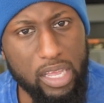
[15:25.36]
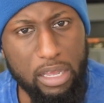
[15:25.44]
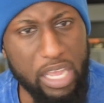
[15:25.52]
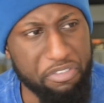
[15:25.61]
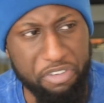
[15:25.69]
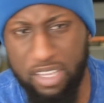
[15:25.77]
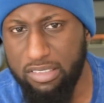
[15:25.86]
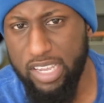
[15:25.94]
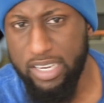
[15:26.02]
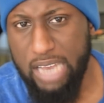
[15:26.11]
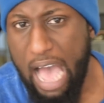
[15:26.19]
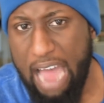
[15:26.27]
if he
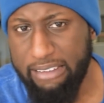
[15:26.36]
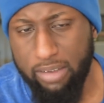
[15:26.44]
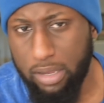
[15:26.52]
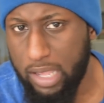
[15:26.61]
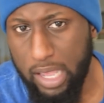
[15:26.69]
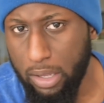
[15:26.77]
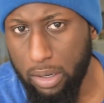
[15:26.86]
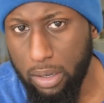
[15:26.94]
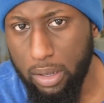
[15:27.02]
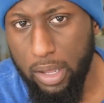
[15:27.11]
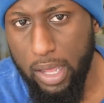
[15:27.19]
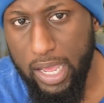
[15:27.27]
did not kill
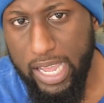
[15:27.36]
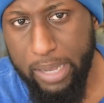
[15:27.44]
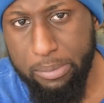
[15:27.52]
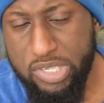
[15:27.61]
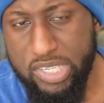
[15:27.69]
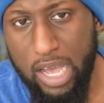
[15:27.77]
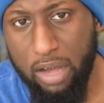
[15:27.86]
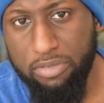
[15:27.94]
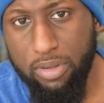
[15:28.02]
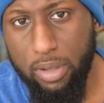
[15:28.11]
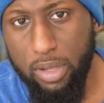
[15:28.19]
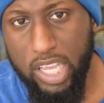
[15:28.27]
himself.
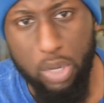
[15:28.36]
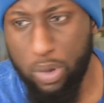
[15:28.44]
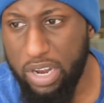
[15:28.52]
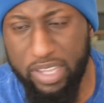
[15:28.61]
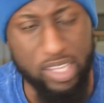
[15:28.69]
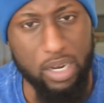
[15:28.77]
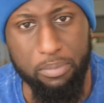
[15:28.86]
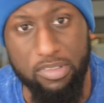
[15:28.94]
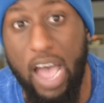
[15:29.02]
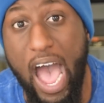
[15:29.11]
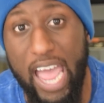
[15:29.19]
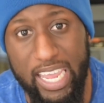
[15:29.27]
He would have ended up
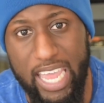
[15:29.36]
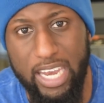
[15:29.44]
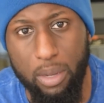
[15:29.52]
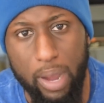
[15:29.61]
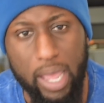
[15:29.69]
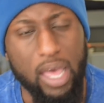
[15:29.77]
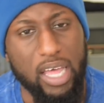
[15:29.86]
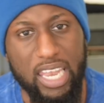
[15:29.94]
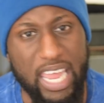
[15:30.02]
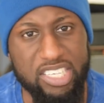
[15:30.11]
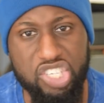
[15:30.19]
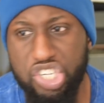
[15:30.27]
dying anyway.
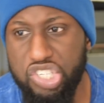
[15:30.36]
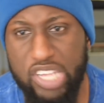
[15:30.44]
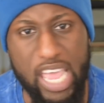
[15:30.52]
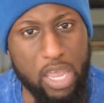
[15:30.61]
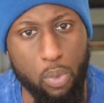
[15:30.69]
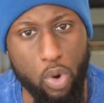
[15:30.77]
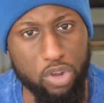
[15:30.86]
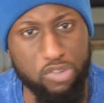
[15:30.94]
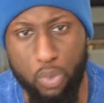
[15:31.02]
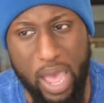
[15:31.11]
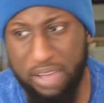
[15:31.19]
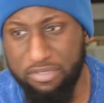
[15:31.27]
Let's just say he were
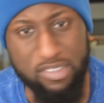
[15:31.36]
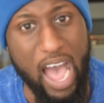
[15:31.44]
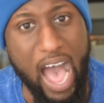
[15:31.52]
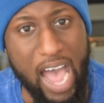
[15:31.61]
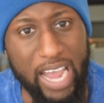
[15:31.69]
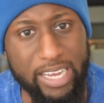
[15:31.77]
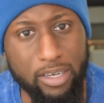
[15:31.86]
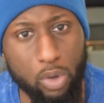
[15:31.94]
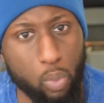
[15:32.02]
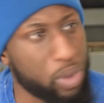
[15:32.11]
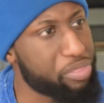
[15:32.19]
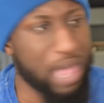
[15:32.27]
to have died
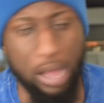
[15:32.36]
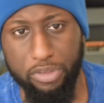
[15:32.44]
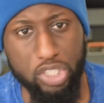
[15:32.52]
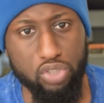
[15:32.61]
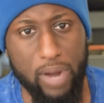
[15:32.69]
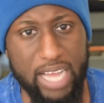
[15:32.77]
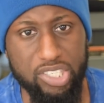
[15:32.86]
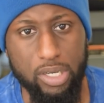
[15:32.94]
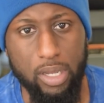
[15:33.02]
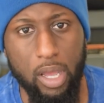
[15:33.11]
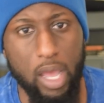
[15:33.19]
without the tragedy.